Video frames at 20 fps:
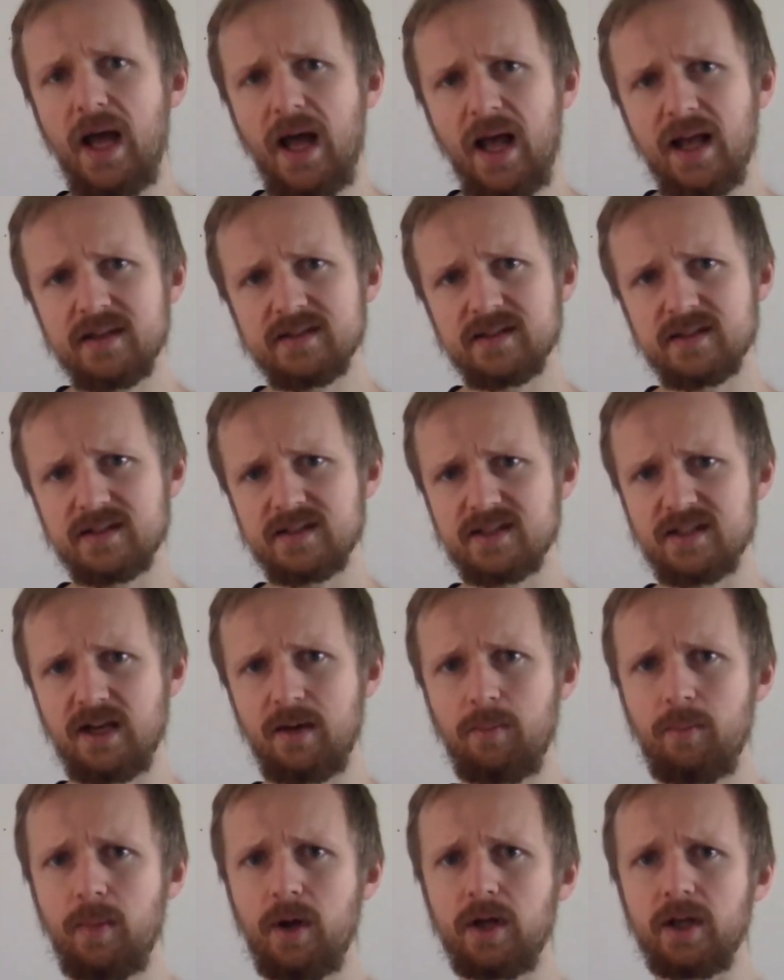ask
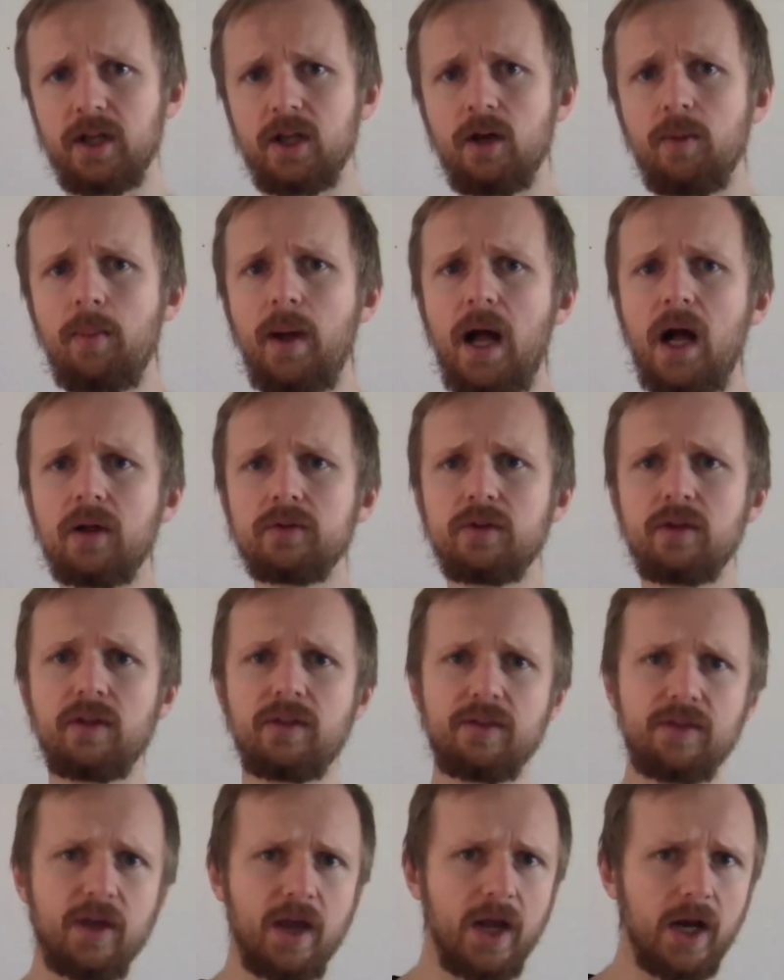somebody
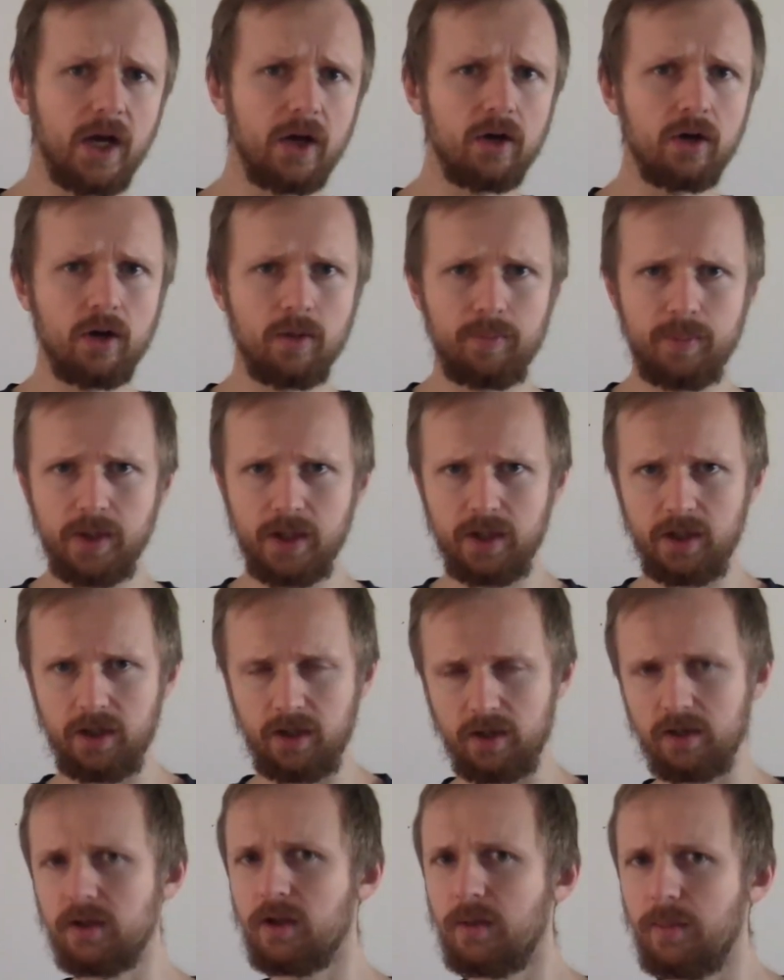about their
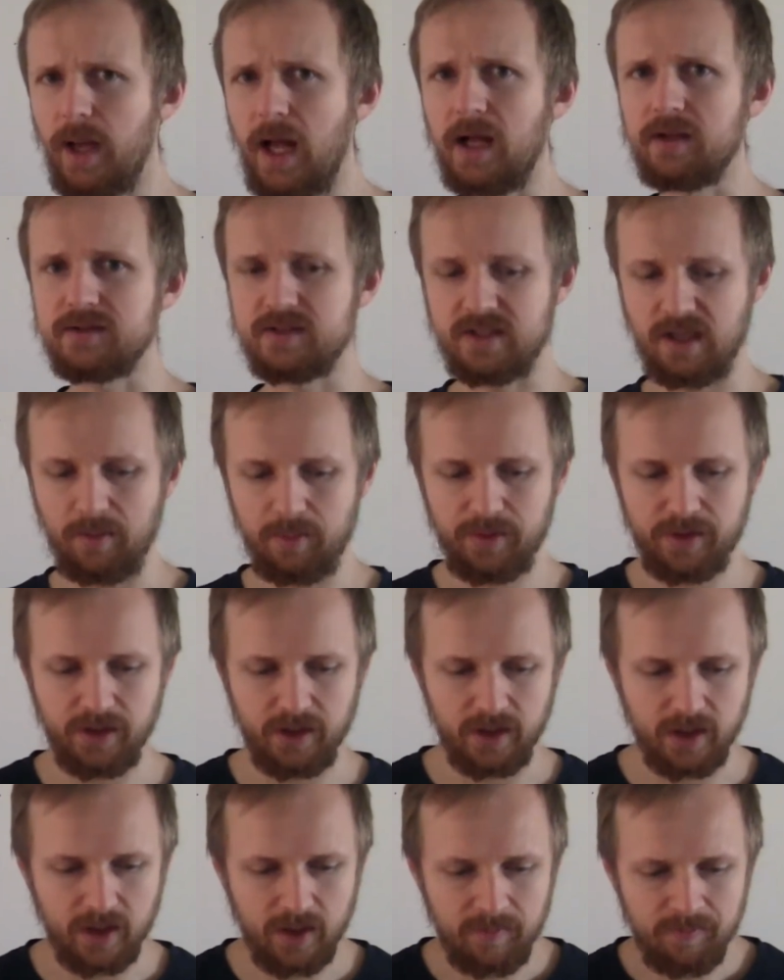opinion about something.